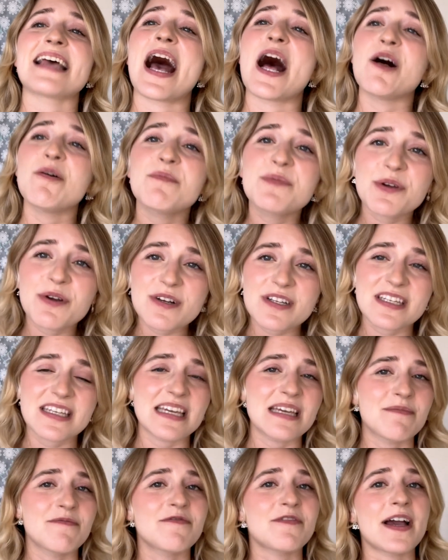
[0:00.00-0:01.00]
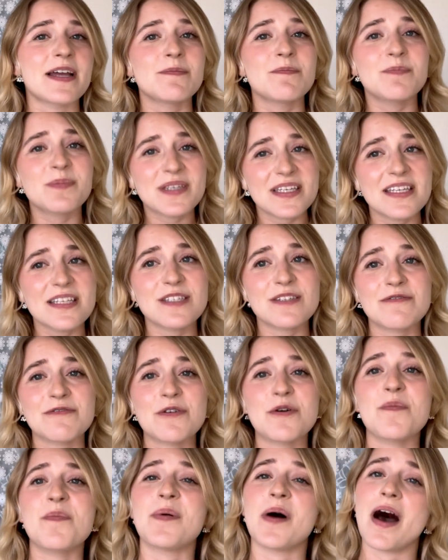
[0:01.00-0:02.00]
help your team find
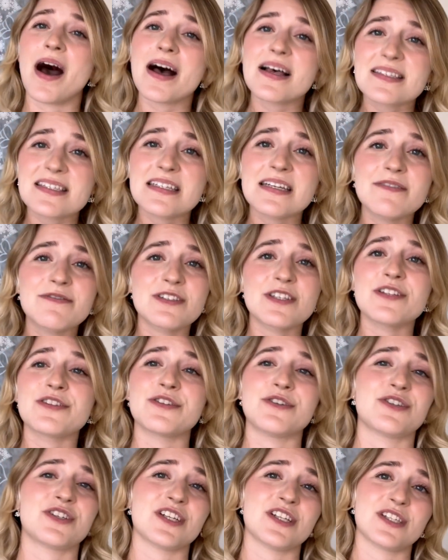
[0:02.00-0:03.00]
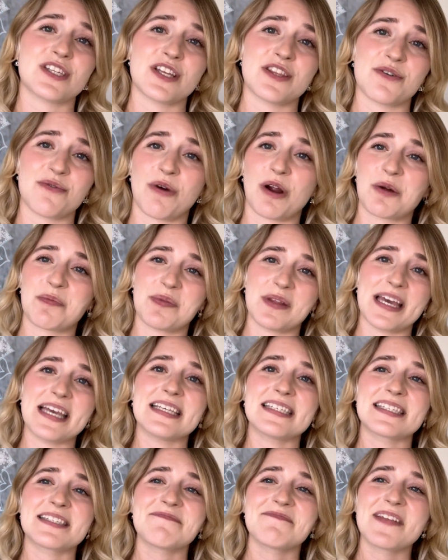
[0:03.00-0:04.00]
peaceful, positive solutions in the
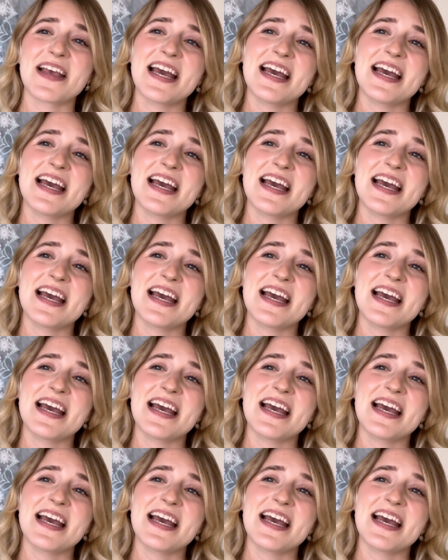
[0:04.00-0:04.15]
workplace.